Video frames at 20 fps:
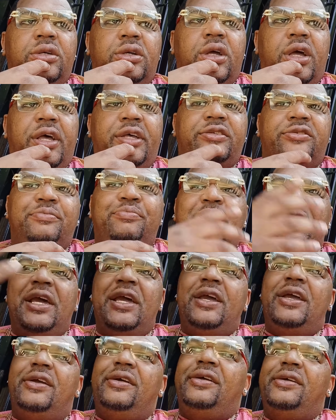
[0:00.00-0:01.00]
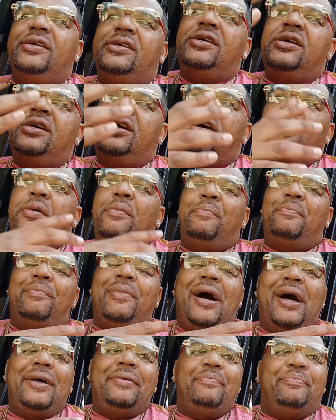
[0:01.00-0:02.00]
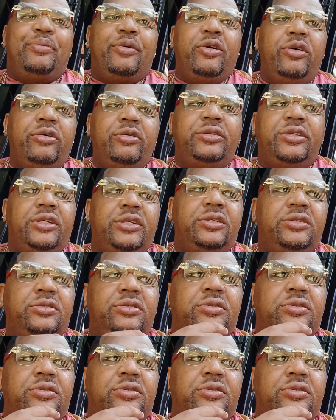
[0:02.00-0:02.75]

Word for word: has made my burden